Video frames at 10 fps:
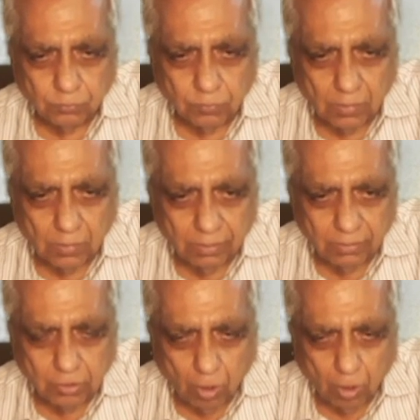Is it
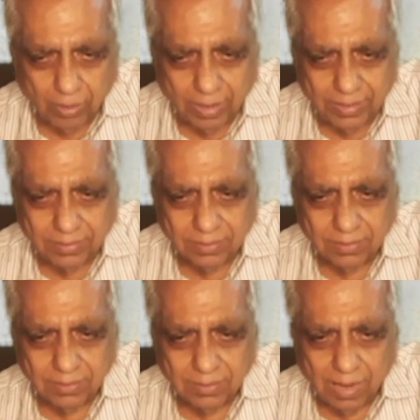alright?
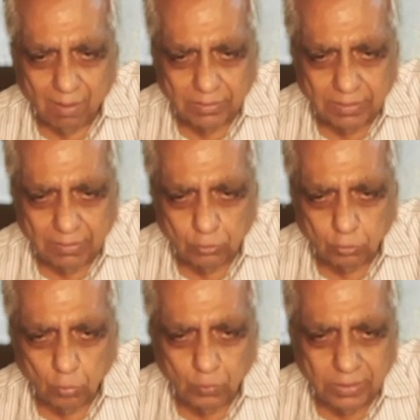I will give you 2
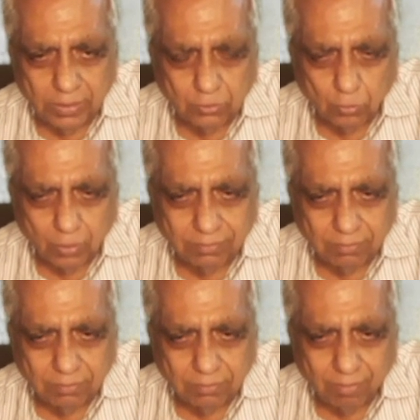minutes, you can
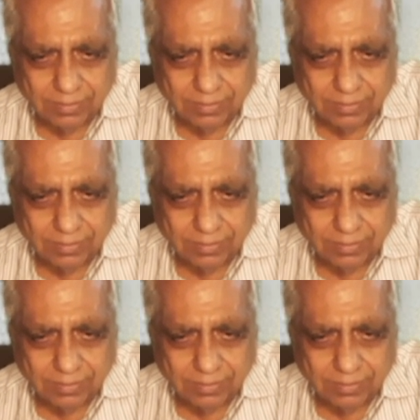revise,